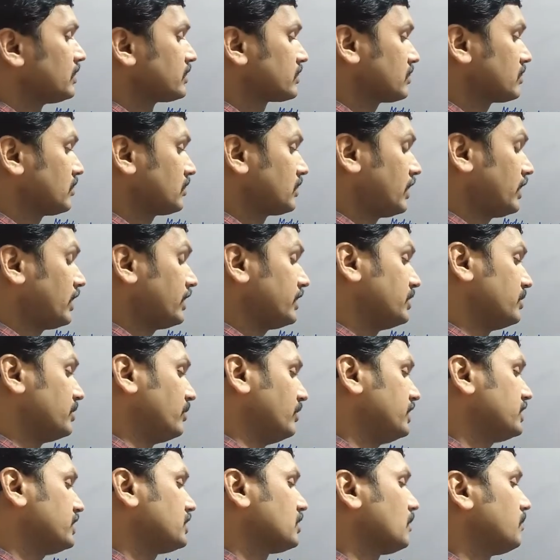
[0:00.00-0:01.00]
So the
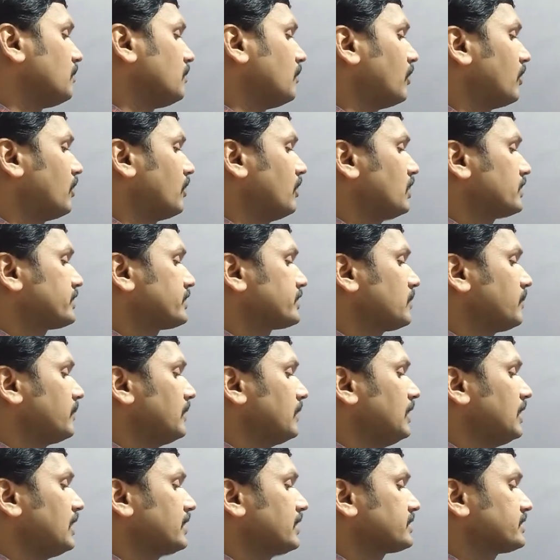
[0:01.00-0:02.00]
unit of modulus
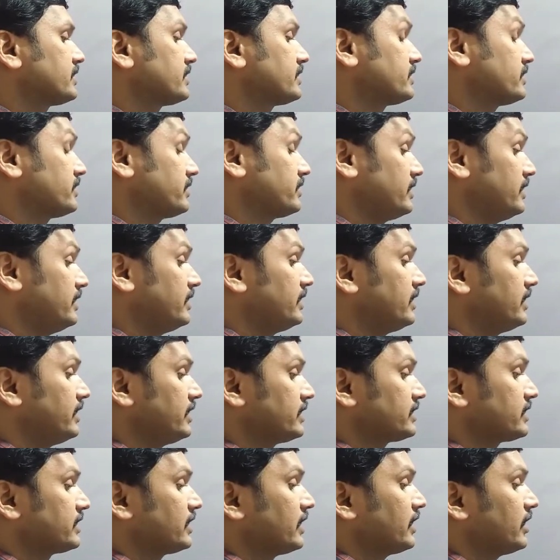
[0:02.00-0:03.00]
of elasticity
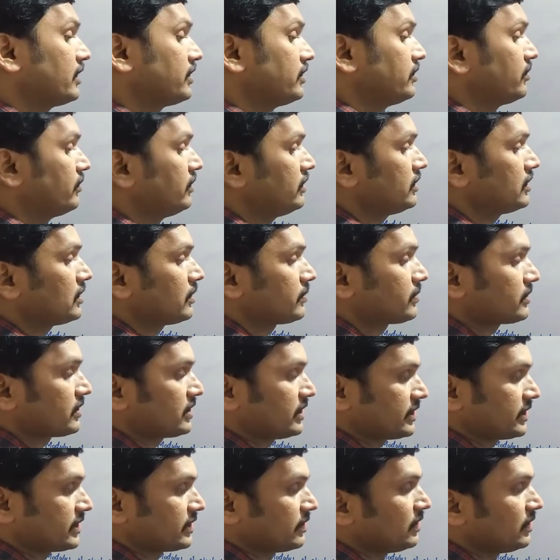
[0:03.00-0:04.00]
is the unit of
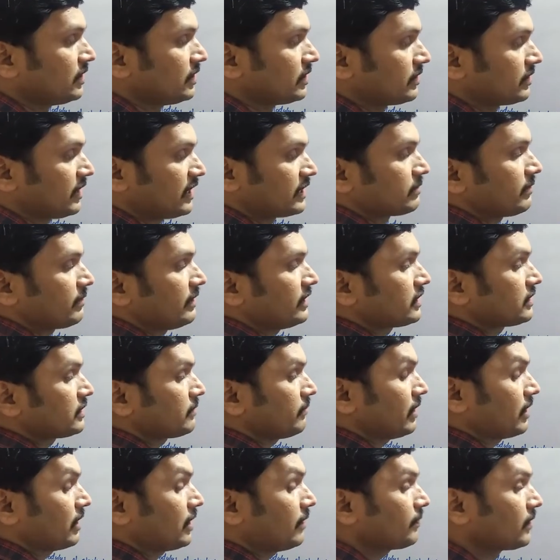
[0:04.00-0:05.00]
stress. That's why
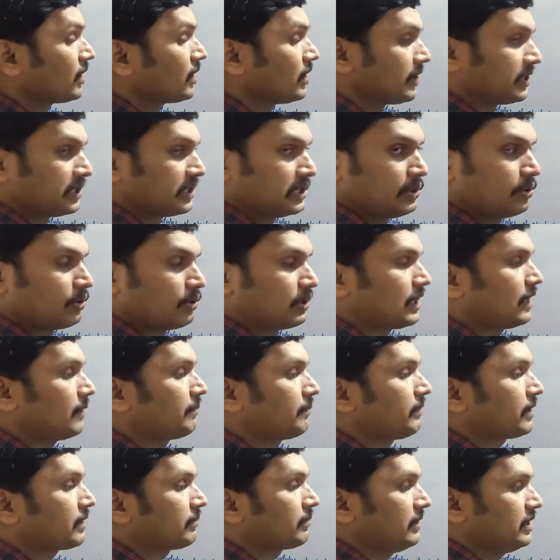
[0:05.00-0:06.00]
it's become
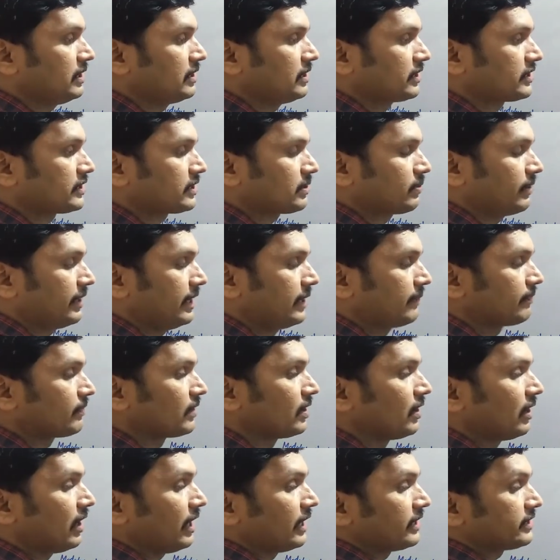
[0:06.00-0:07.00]
Newton per meter square,
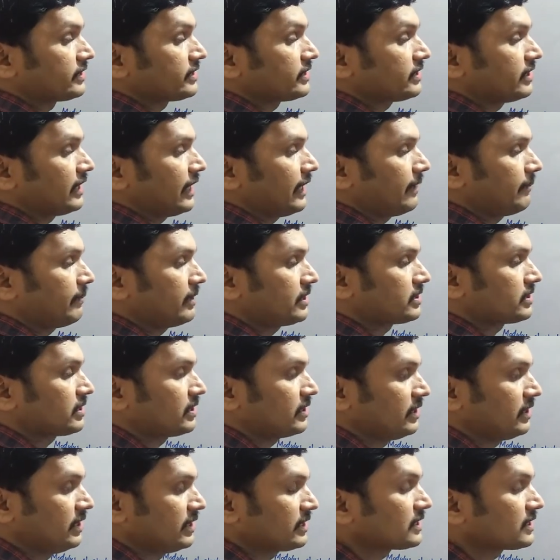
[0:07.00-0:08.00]
and its
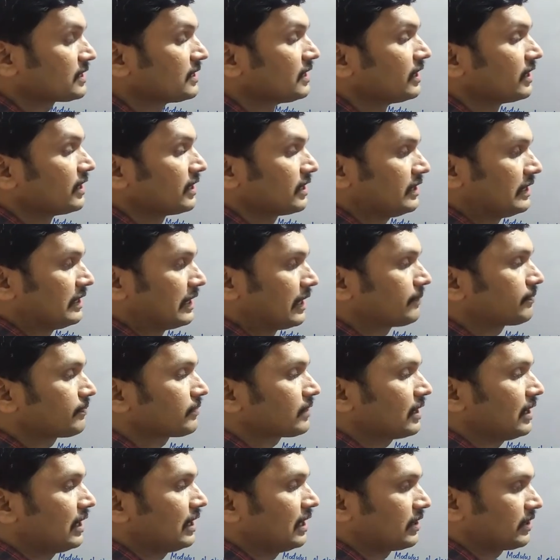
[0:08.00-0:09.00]
dimension is
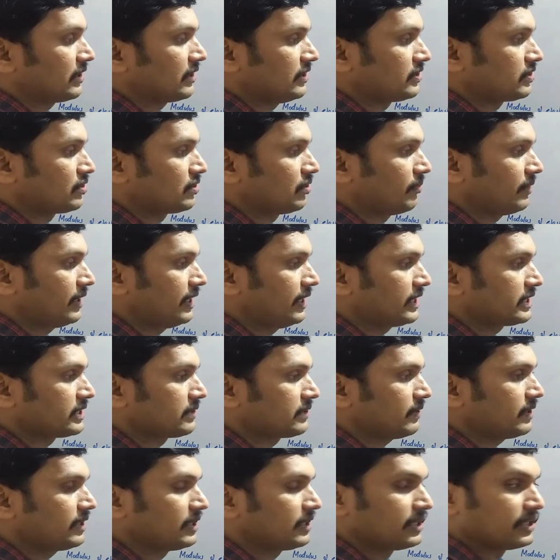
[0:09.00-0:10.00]
m l raised to
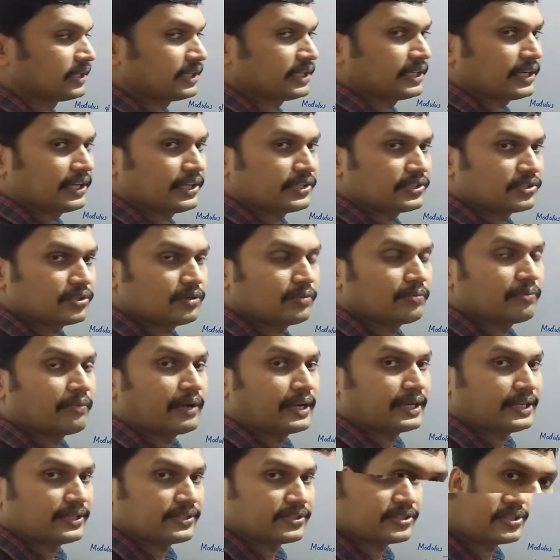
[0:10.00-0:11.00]
minus 1 t raised to
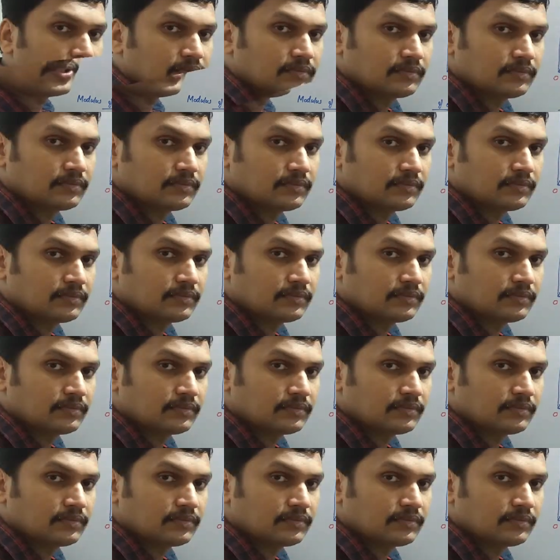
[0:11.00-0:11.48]
minus 2.